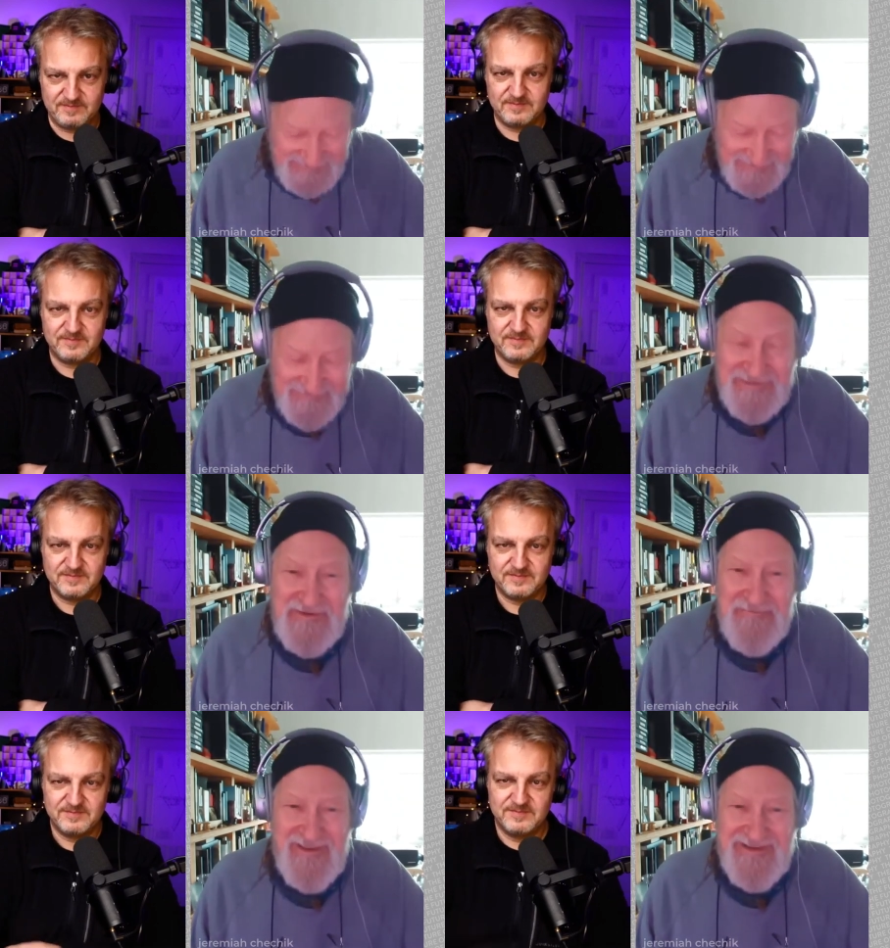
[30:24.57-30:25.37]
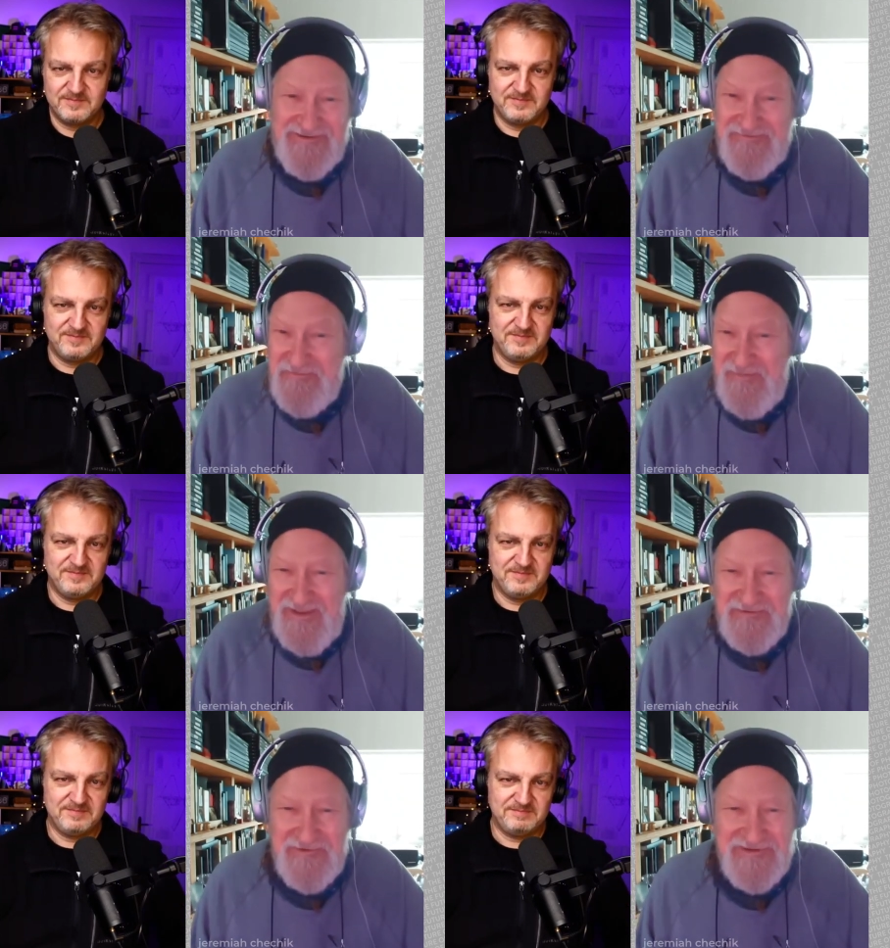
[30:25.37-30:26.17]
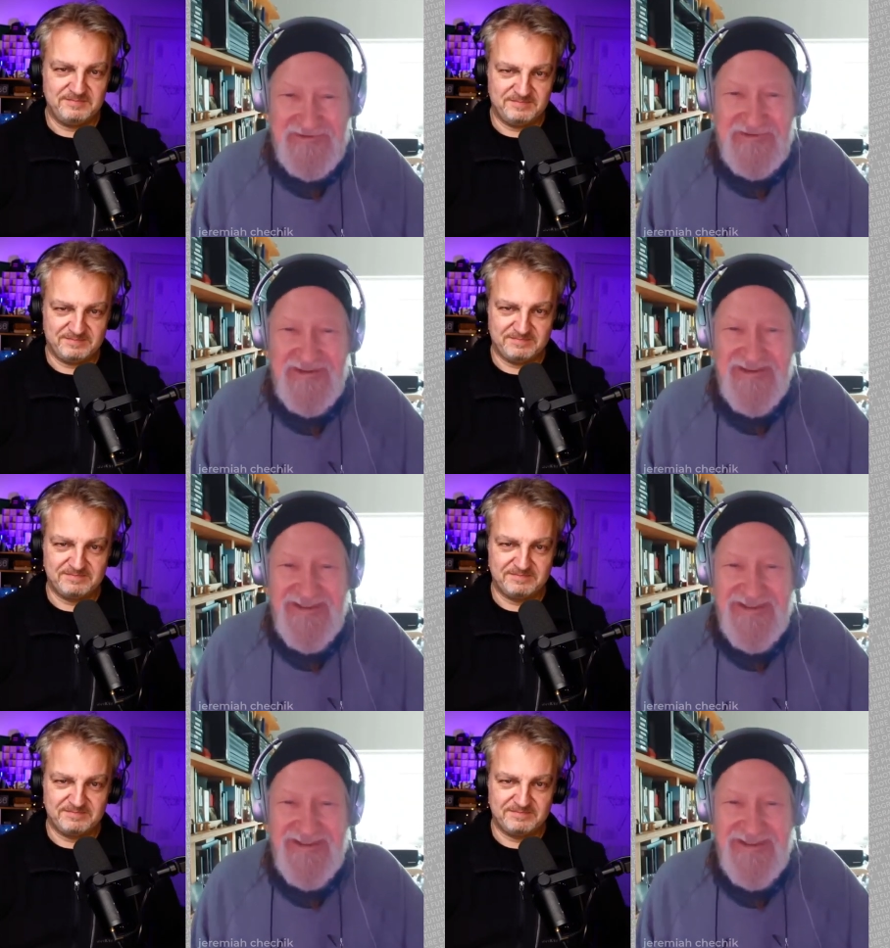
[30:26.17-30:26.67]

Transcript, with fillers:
Speaker 1: sound they make of the penguins,